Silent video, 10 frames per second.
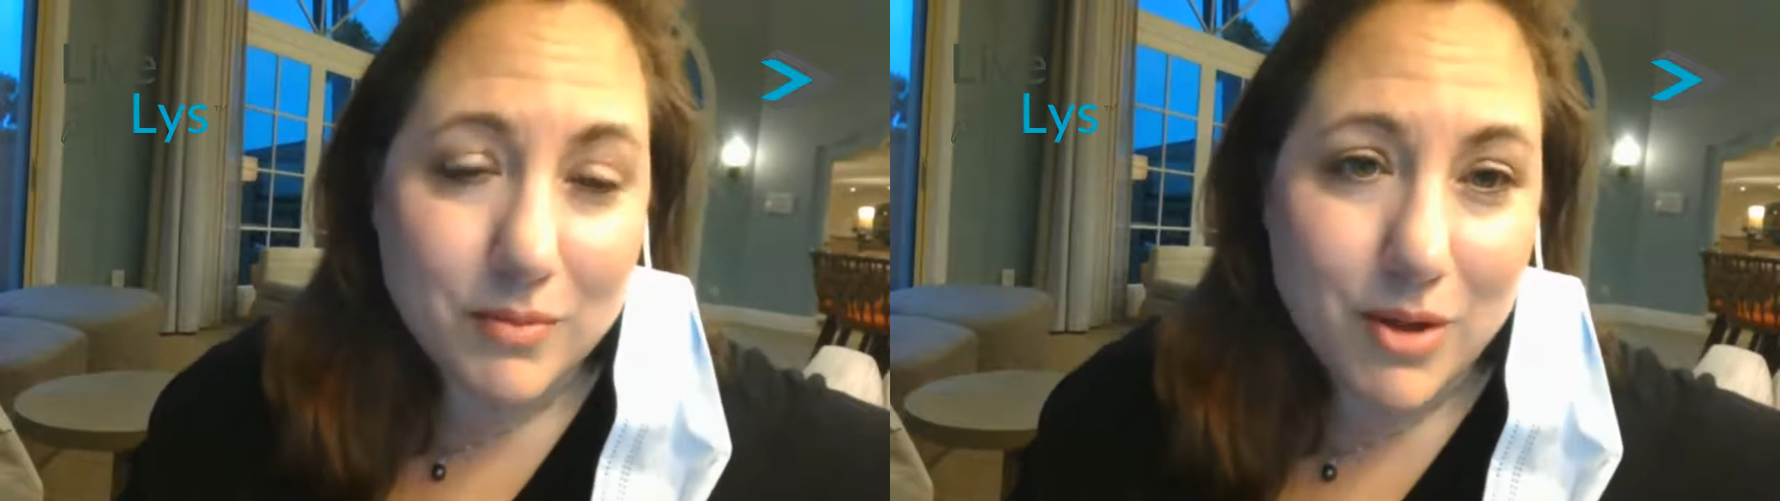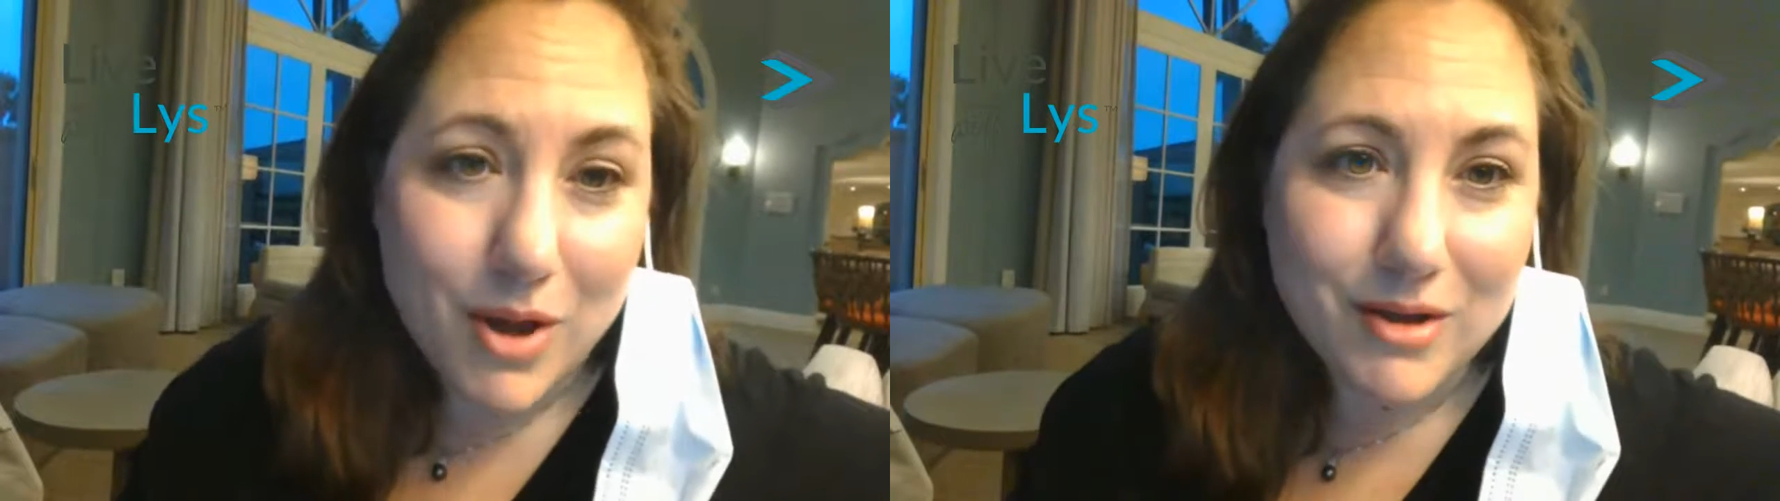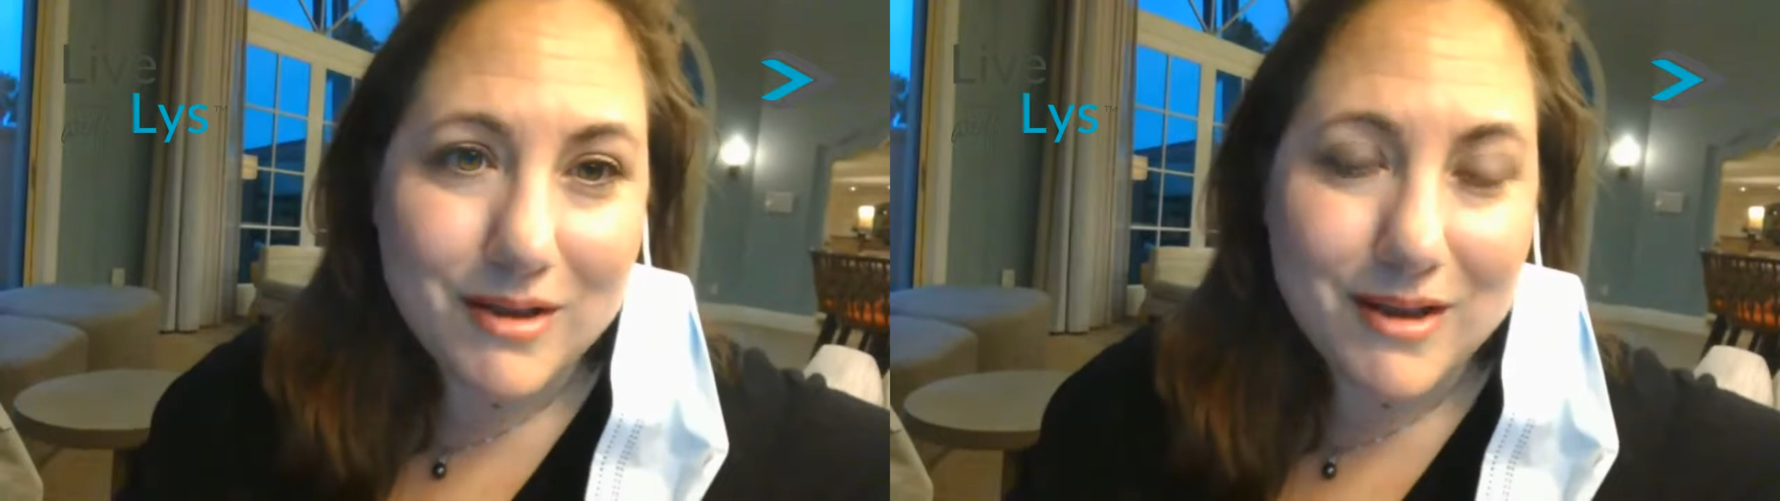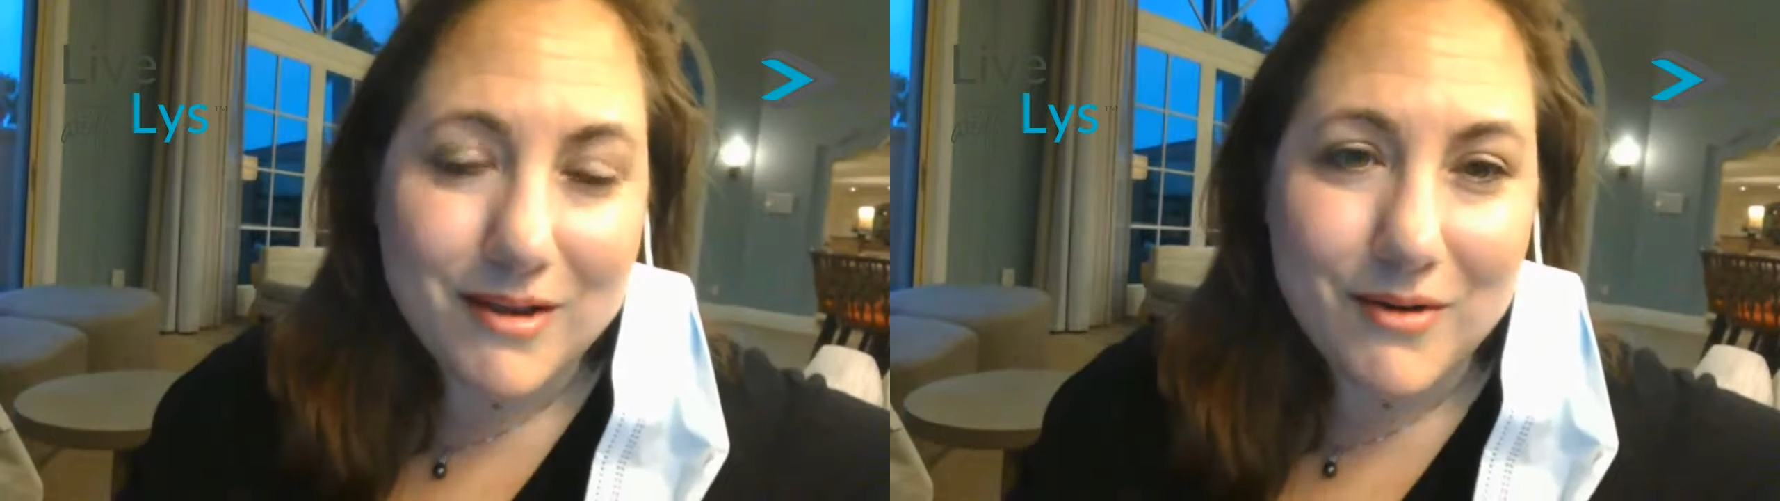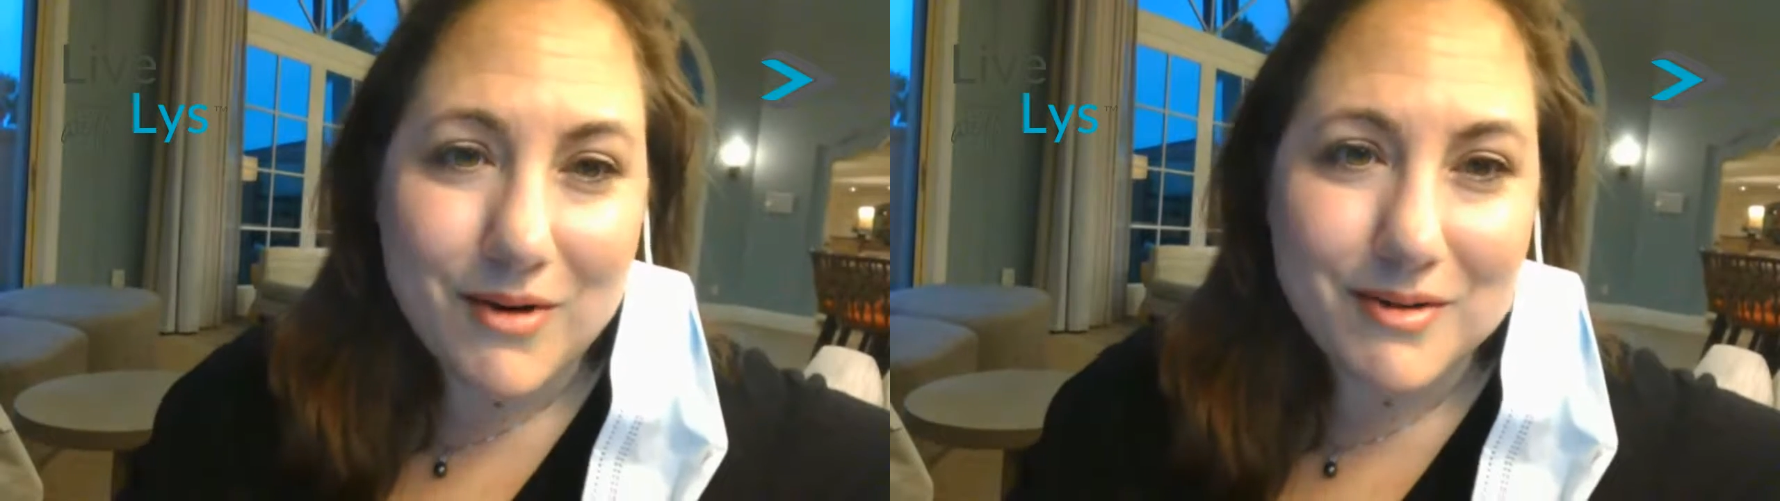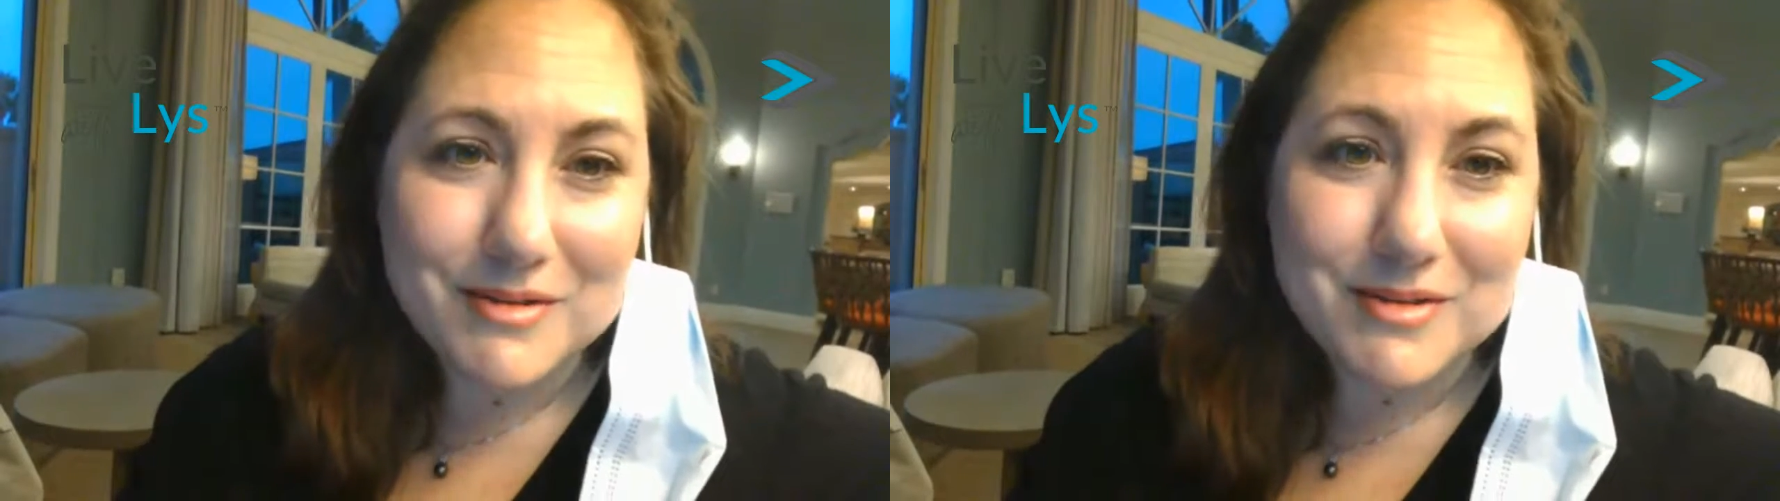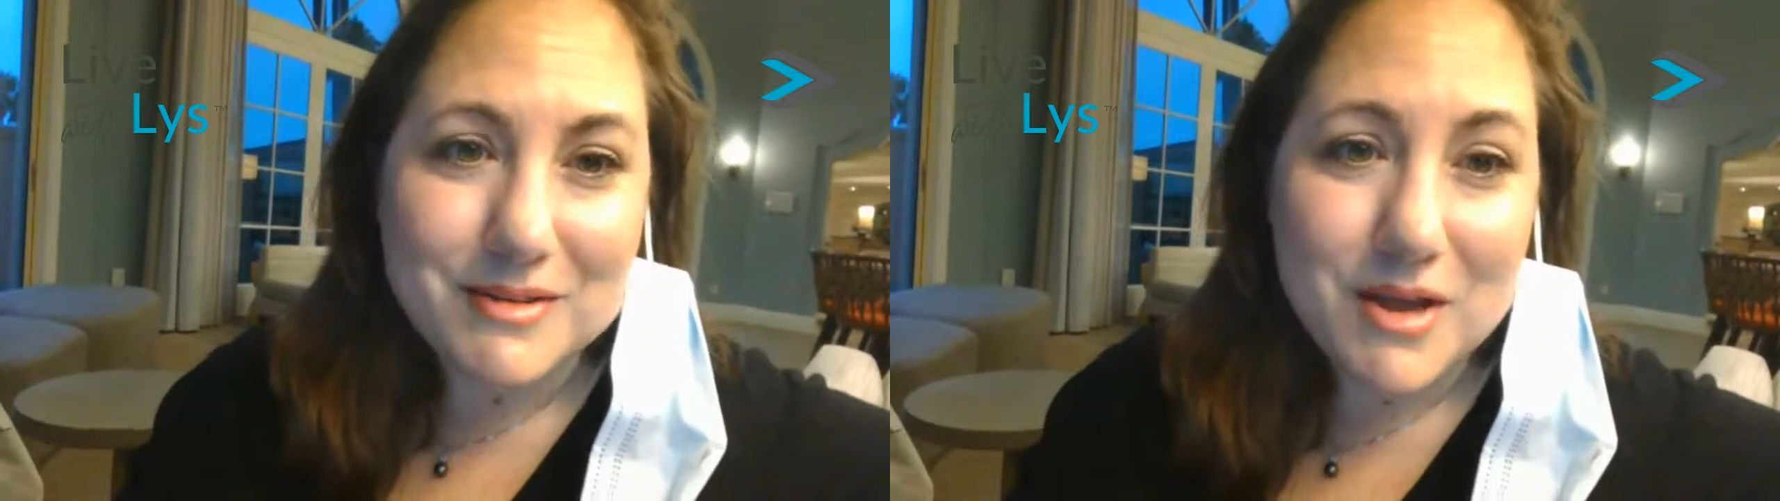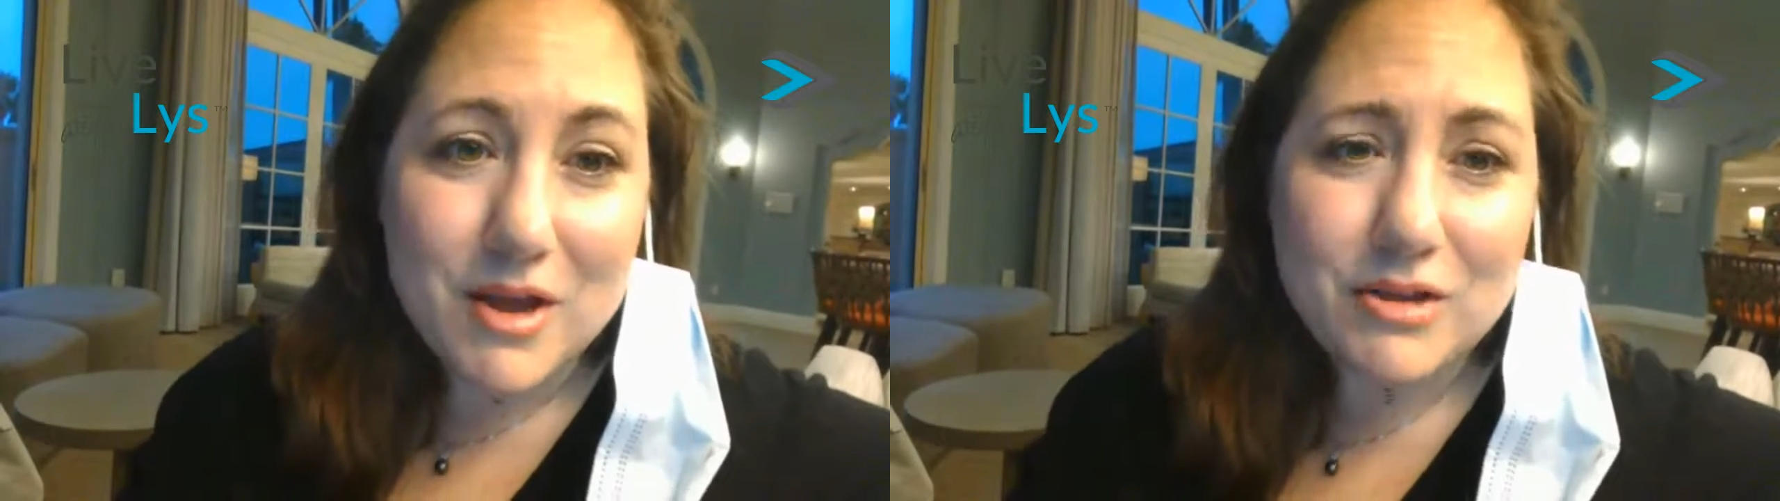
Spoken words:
blog is,